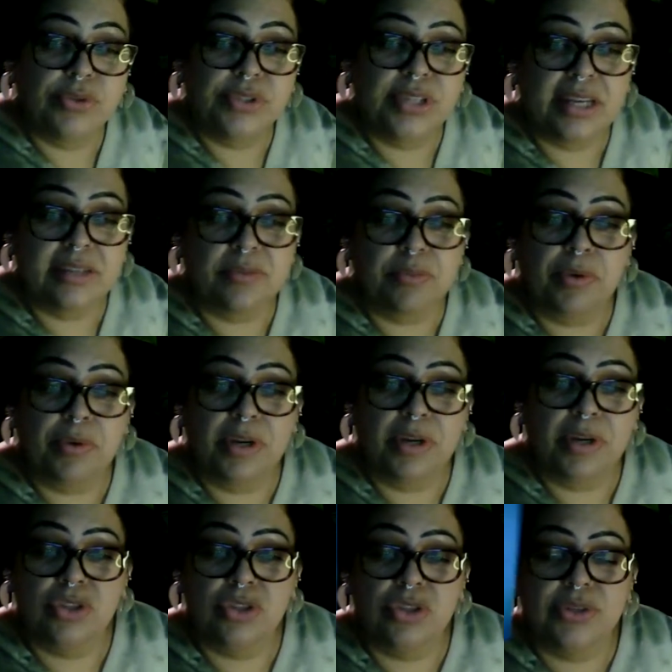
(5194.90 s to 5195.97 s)
and
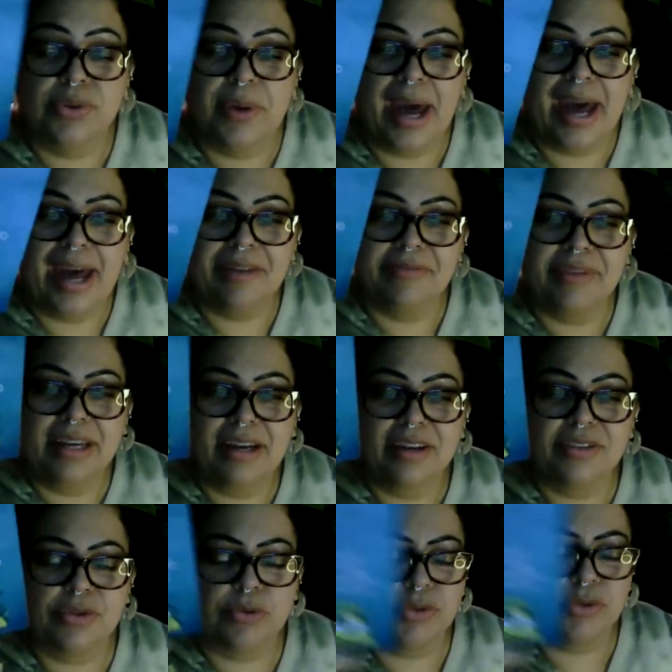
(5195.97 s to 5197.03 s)
aspirations to have a
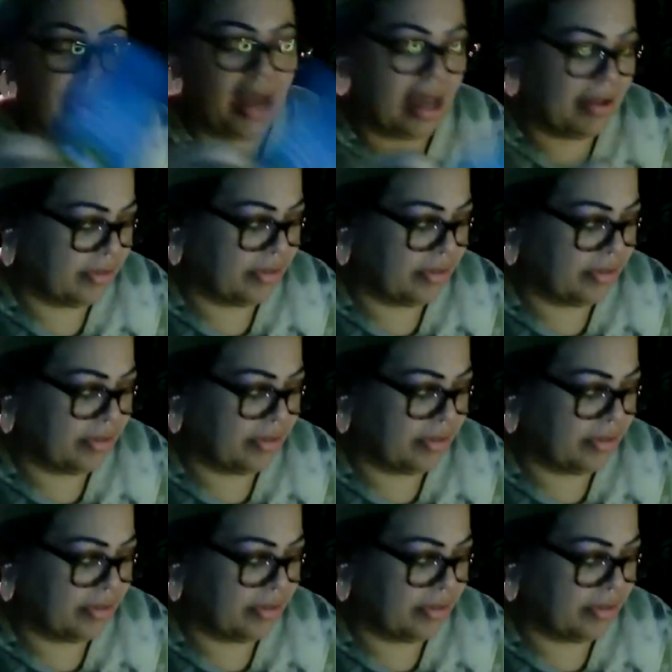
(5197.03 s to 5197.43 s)
hustle, to have a